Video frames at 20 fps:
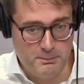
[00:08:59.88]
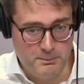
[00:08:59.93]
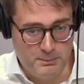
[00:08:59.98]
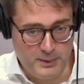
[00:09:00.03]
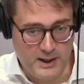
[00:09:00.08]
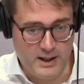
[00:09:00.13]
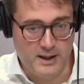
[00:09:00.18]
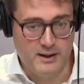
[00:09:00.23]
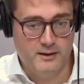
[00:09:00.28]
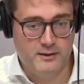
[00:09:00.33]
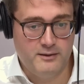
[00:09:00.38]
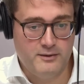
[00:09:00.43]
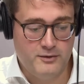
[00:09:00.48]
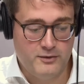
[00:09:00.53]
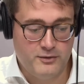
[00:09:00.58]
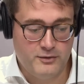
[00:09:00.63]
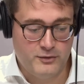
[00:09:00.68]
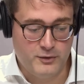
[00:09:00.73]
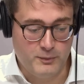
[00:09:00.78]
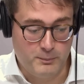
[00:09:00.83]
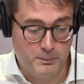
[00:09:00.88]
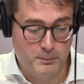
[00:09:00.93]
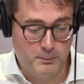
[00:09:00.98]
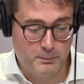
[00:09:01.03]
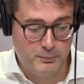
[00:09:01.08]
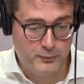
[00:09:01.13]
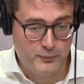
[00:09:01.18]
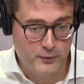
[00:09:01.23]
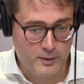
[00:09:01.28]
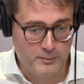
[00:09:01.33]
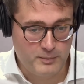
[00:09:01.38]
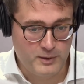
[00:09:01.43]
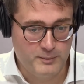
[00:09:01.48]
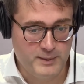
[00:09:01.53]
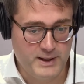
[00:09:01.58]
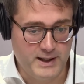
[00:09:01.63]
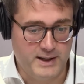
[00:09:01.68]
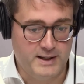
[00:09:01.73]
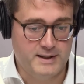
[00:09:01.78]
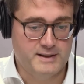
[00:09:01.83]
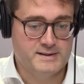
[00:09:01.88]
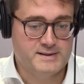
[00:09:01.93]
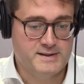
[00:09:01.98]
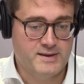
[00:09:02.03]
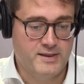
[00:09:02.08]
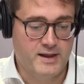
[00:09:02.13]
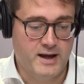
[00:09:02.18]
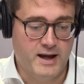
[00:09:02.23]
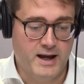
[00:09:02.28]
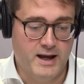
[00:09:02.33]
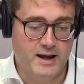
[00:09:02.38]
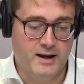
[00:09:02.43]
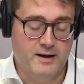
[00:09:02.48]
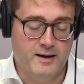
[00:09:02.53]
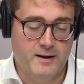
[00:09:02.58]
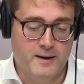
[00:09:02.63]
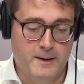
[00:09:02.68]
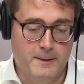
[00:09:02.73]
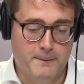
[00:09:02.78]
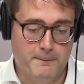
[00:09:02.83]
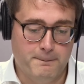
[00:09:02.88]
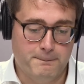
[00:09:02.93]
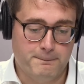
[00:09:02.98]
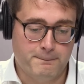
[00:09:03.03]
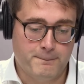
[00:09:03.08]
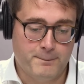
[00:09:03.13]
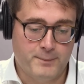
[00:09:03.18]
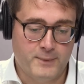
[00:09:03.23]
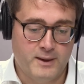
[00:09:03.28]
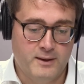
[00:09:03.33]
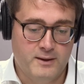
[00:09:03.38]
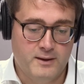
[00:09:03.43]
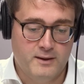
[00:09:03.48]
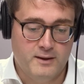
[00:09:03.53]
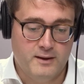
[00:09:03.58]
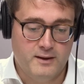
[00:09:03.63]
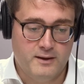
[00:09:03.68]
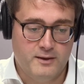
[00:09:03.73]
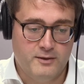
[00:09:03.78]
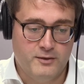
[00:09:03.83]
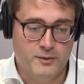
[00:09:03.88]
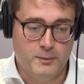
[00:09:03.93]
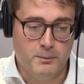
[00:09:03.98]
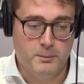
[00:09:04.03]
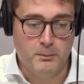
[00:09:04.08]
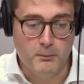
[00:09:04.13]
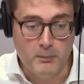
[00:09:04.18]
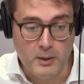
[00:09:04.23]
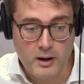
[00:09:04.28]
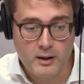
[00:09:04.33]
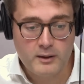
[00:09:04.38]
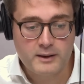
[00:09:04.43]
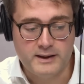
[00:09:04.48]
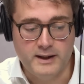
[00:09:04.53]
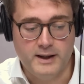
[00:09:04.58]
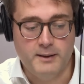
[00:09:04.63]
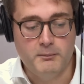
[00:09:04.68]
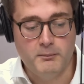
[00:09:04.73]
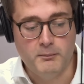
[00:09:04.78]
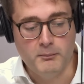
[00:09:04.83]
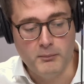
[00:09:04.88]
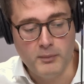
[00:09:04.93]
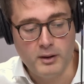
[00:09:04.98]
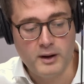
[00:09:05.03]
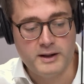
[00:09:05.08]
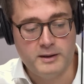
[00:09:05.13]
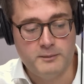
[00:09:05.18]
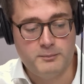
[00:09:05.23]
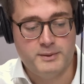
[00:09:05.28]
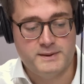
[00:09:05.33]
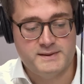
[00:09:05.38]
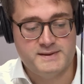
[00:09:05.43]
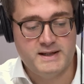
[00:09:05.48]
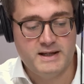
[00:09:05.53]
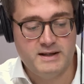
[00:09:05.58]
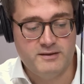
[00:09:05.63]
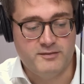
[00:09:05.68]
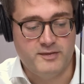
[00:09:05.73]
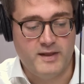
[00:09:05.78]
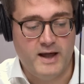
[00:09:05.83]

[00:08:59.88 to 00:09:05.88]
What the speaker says: But the problem is that the market might perceive